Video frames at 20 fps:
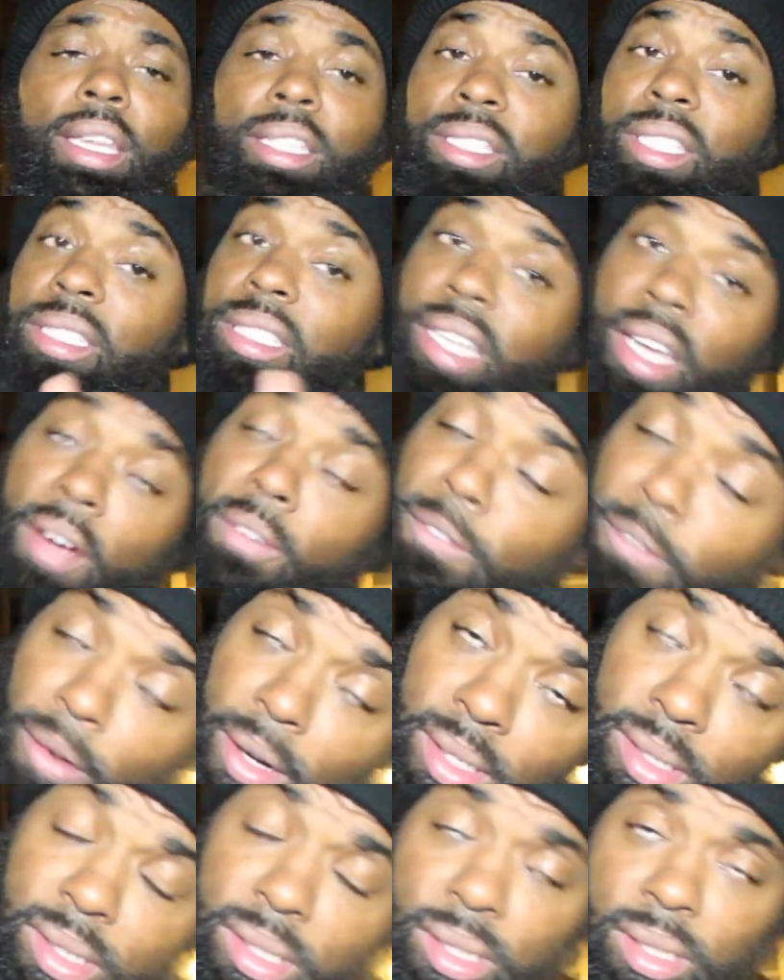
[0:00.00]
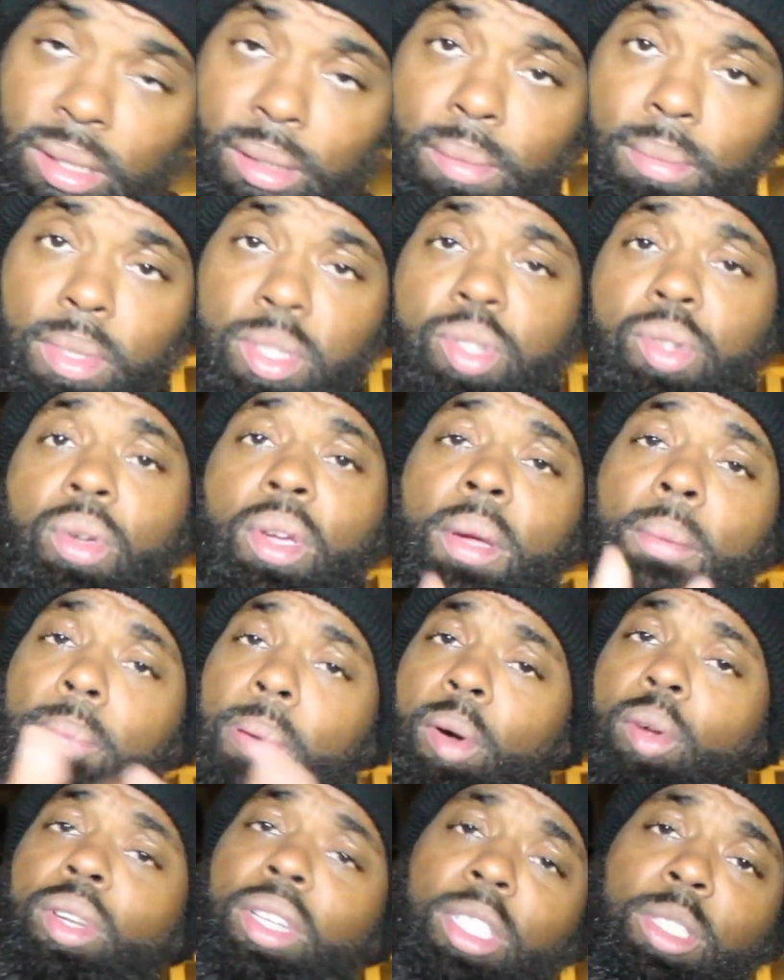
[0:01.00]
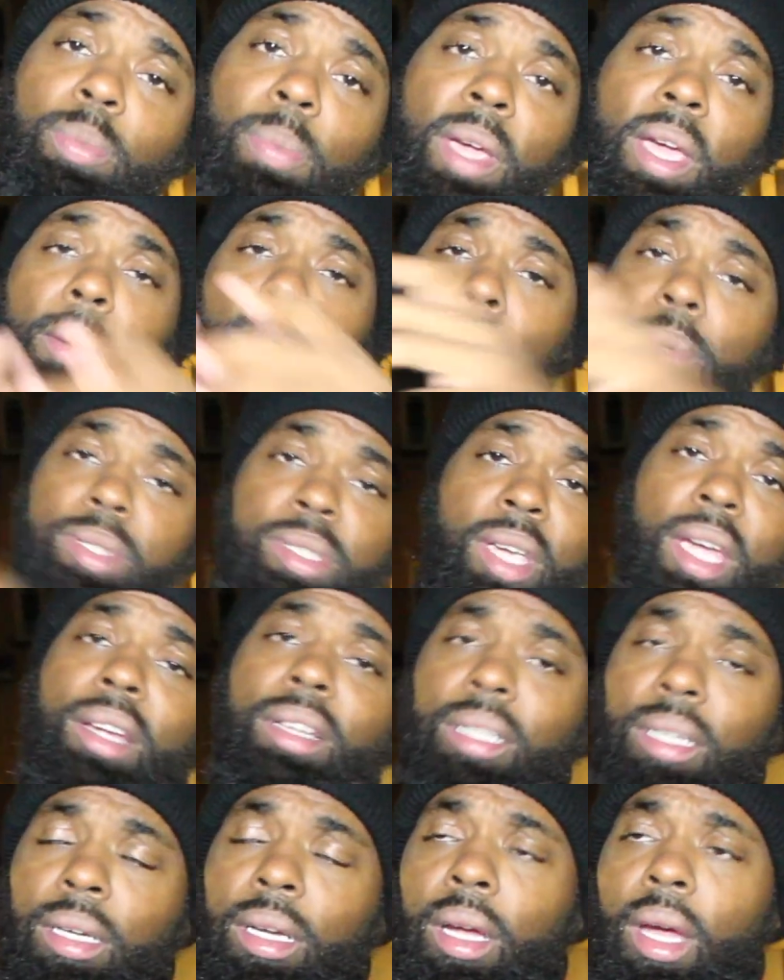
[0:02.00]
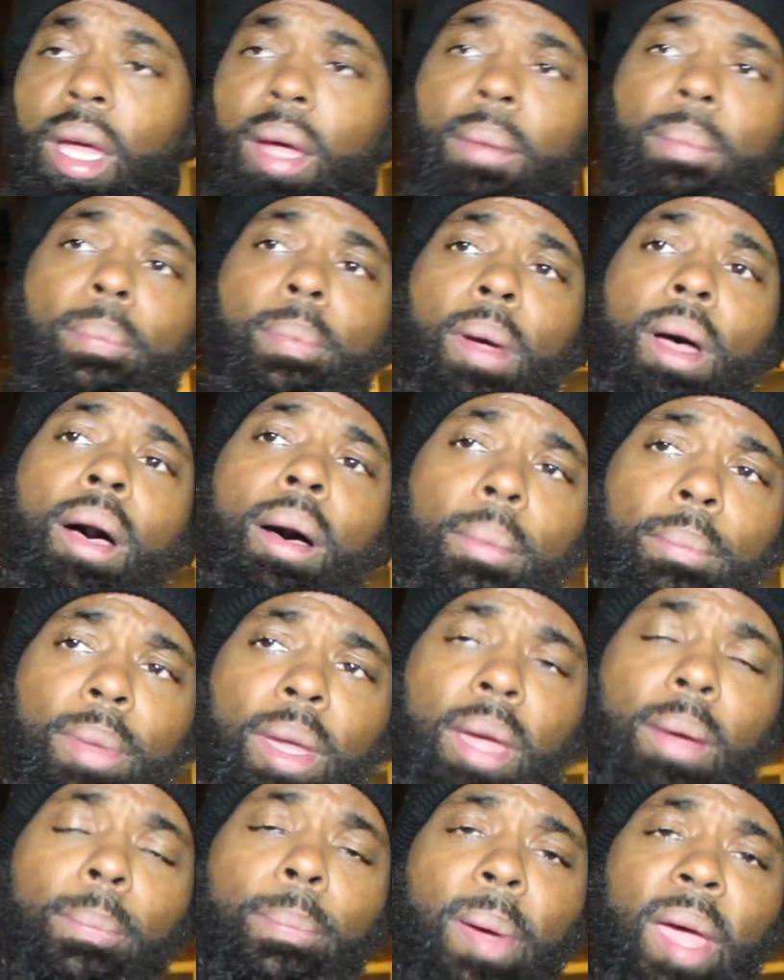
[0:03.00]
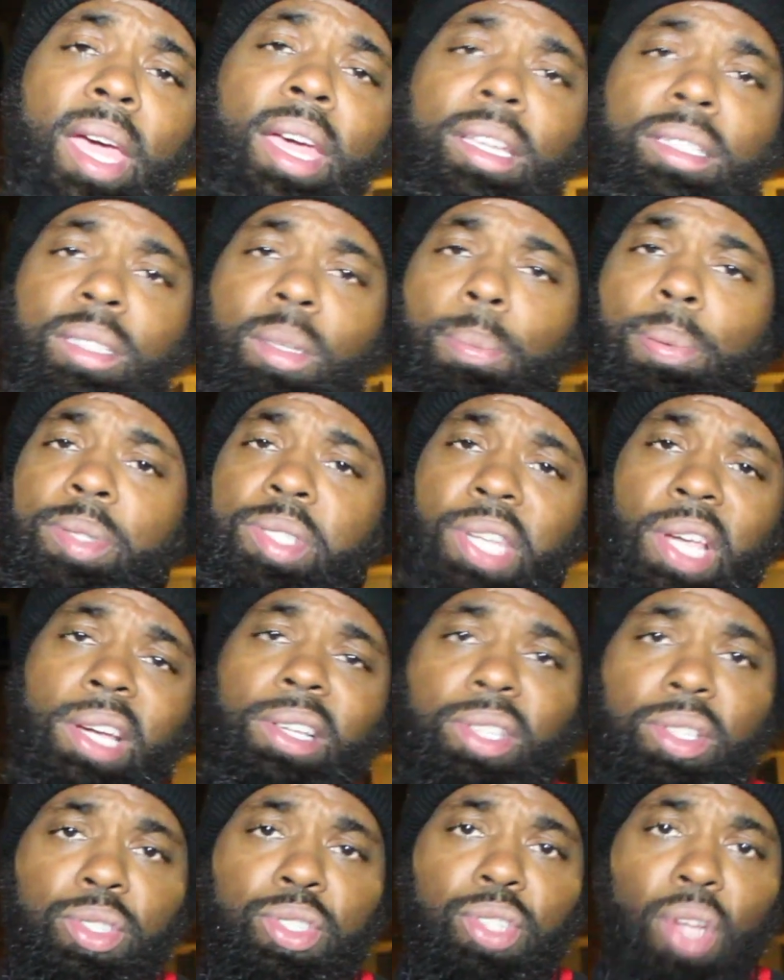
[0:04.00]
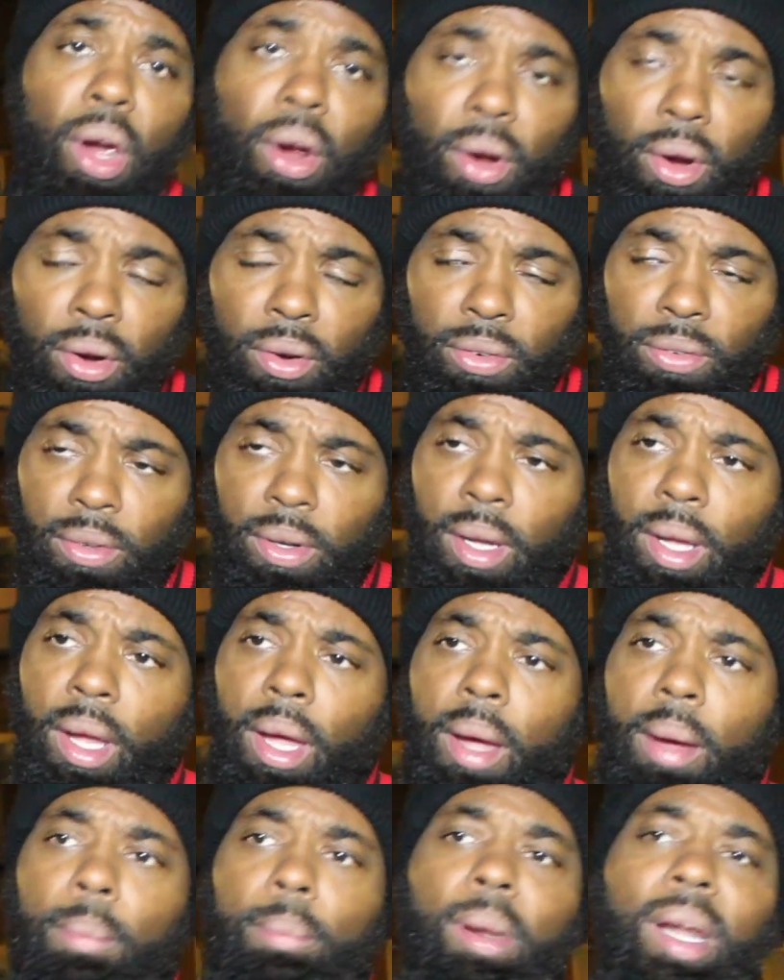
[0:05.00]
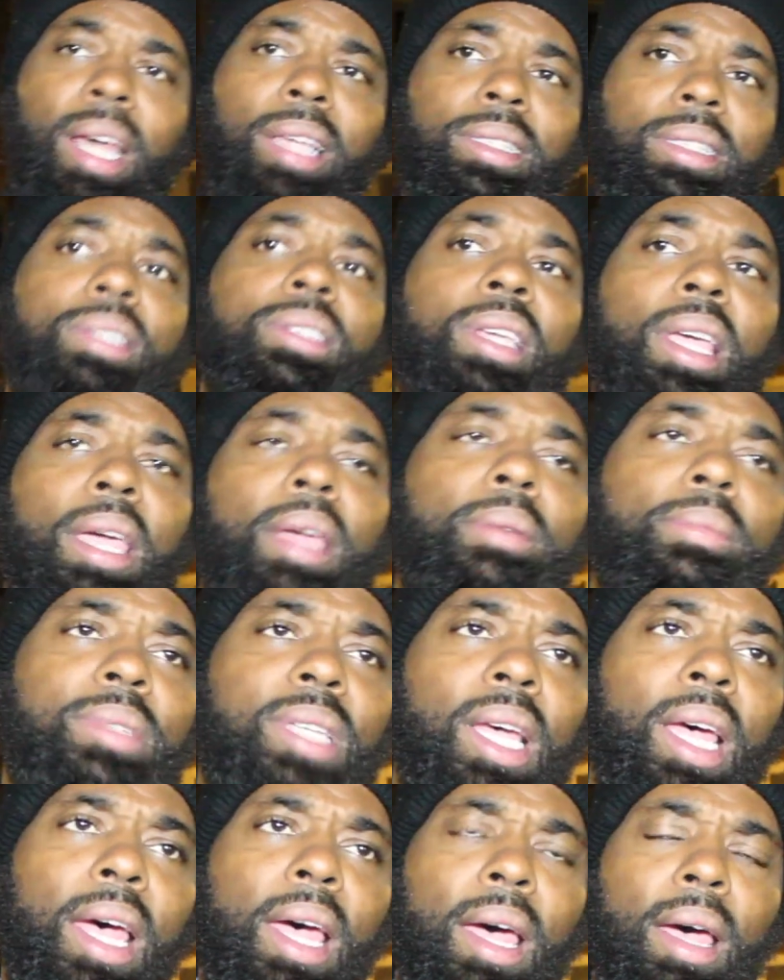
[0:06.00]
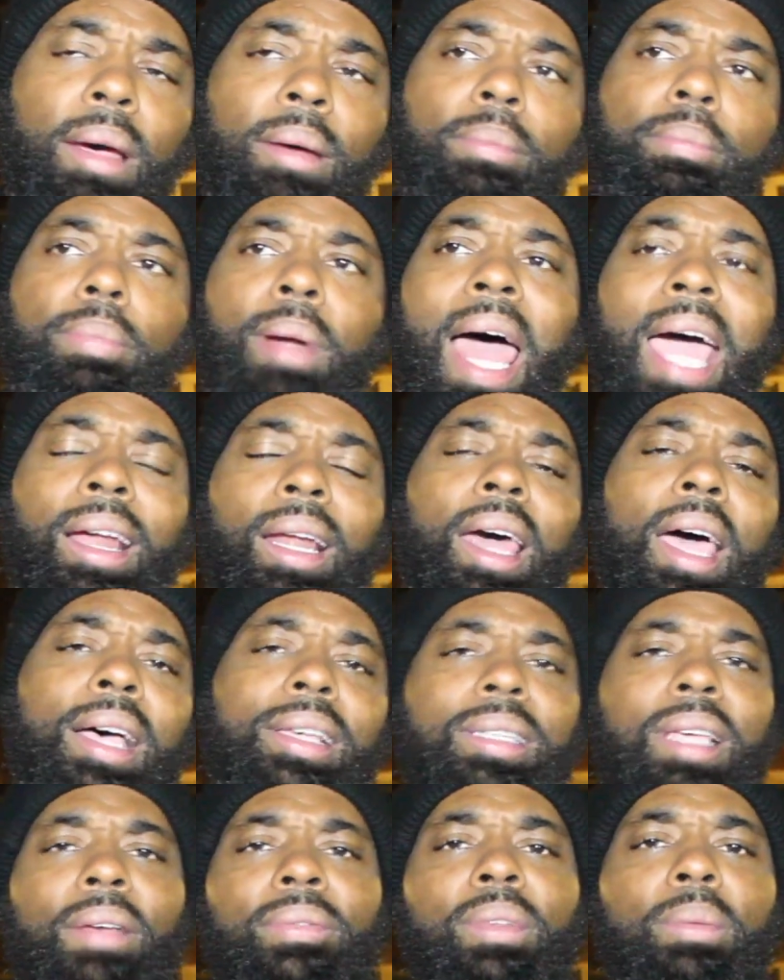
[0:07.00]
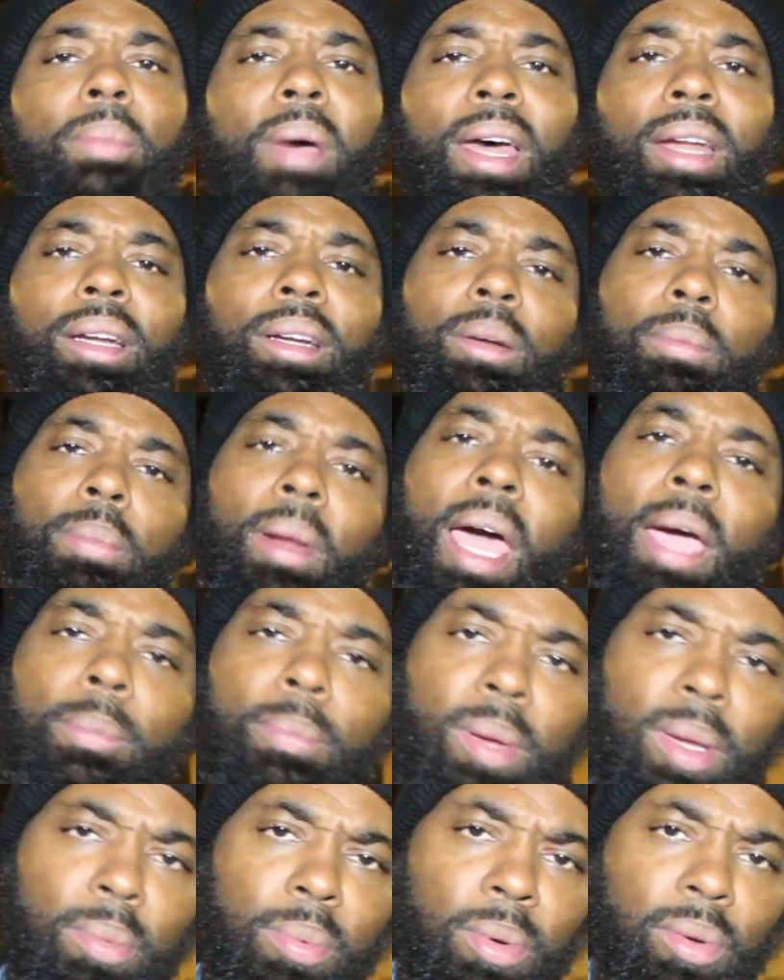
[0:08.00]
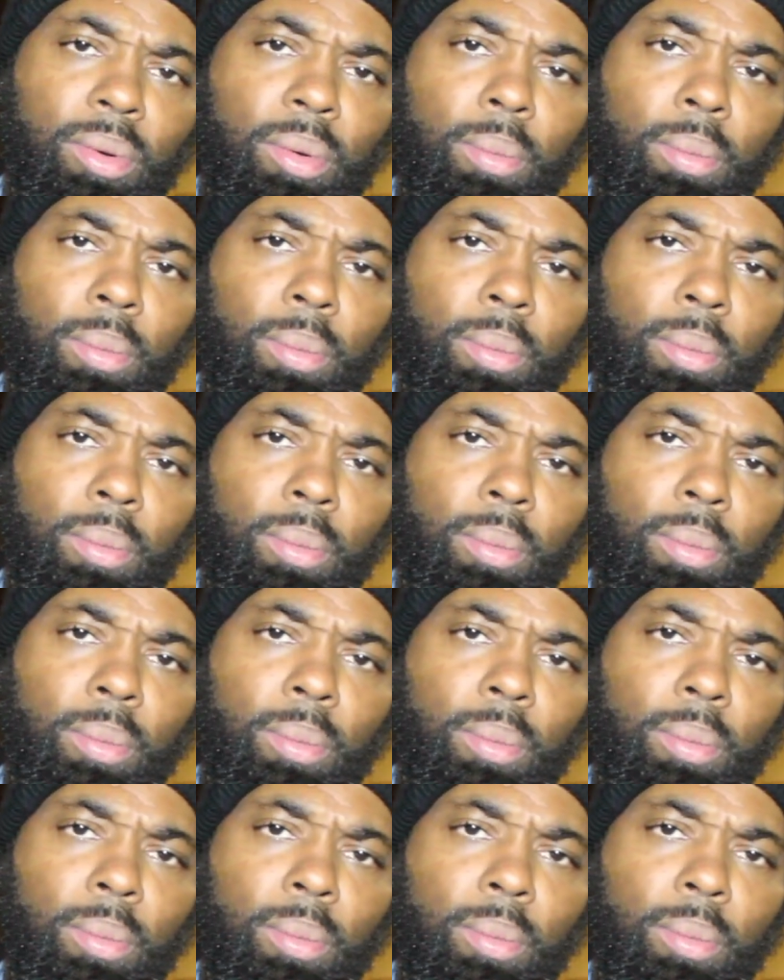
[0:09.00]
It's a difference between police being protected, being paid to protect and serve, but at the same time, black lives have to matter to black people.